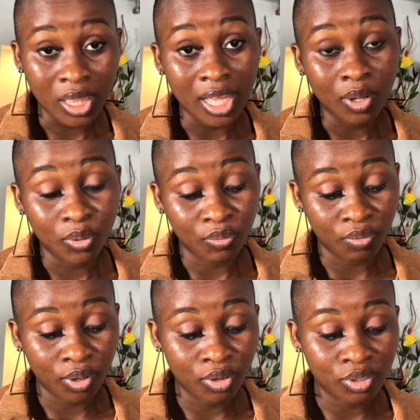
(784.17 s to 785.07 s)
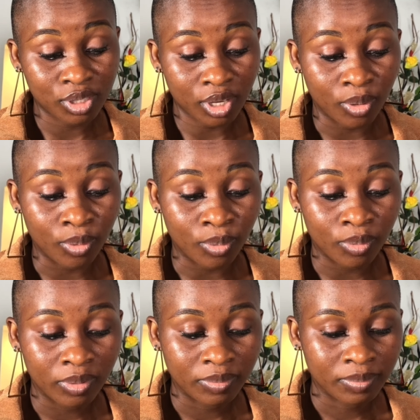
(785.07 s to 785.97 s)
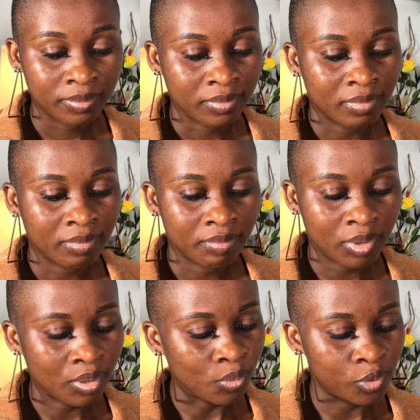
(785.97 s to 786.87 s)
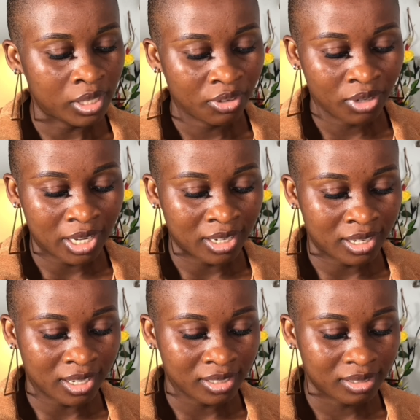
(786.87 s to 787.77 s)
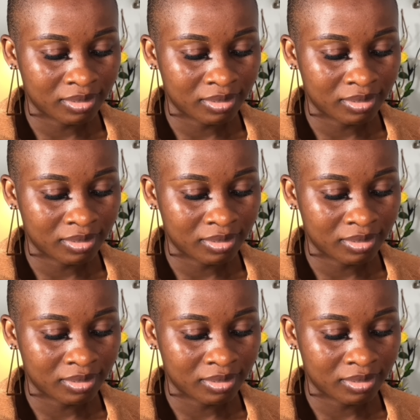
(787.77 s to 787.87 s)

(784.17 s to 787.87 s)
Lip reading: that obvious, so but we'll leave it at that.